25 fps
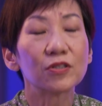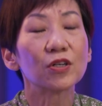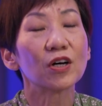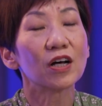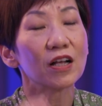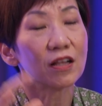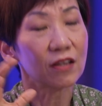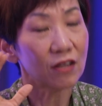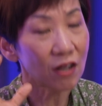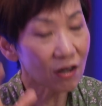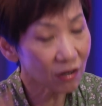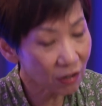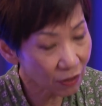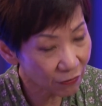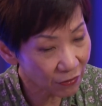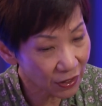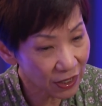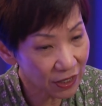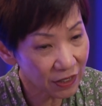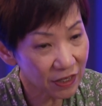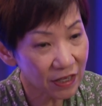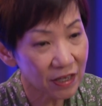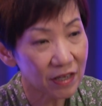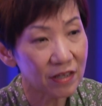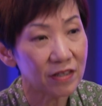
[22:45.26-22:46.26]
So a lot of
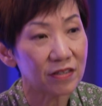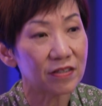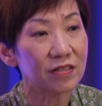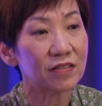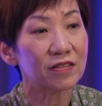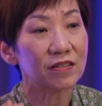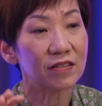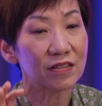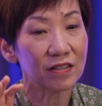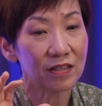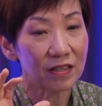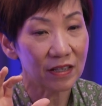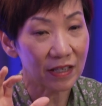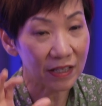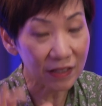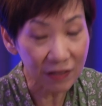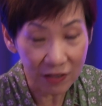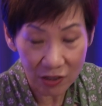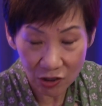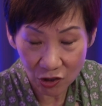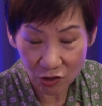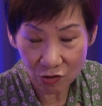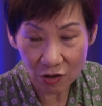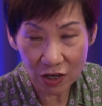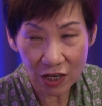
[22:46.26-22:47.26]
it is
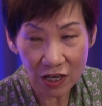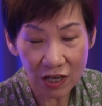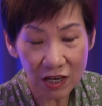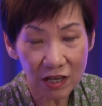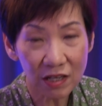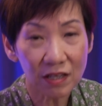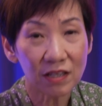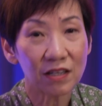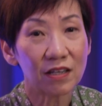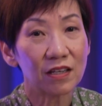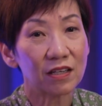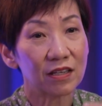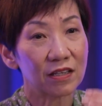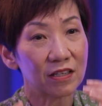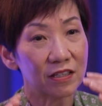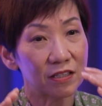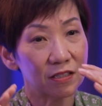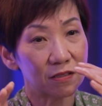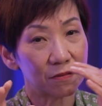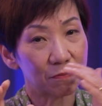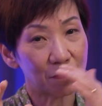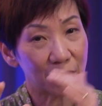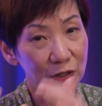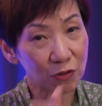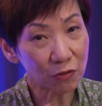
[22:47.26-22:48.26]
industry,
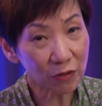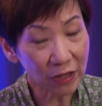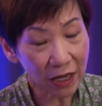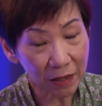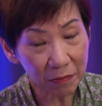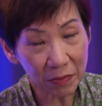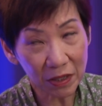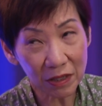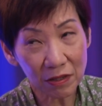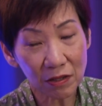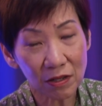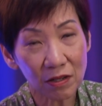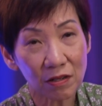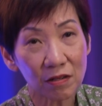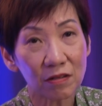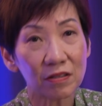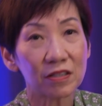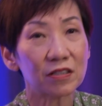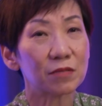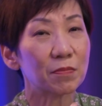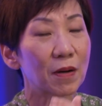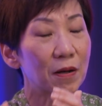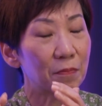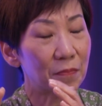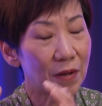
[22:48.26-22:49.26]
is petrochemical,
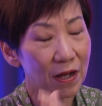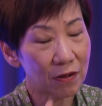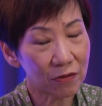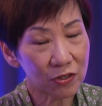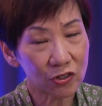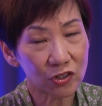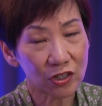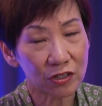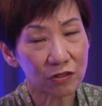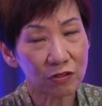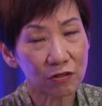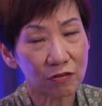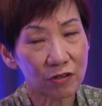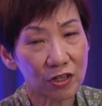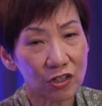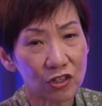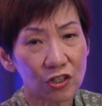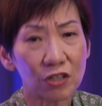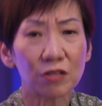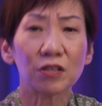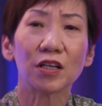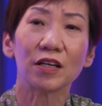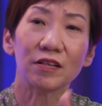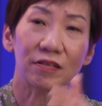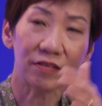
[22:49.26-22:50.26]
it's about power
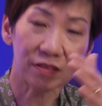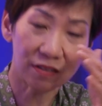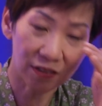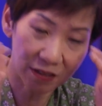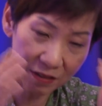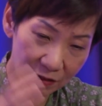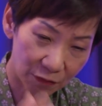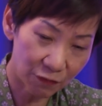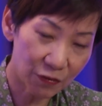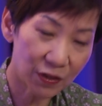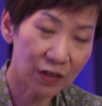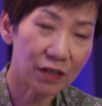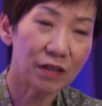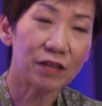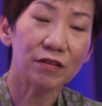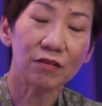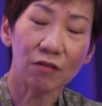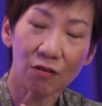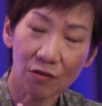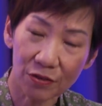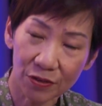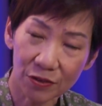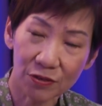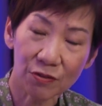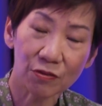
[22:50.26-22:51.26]
generation, a significant
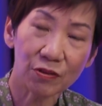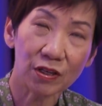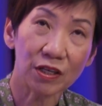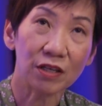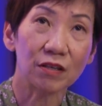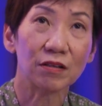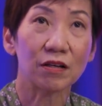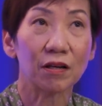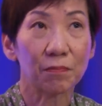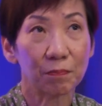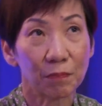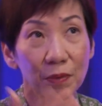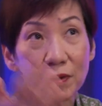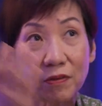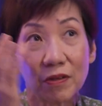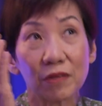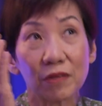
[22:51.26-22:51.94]
also in a built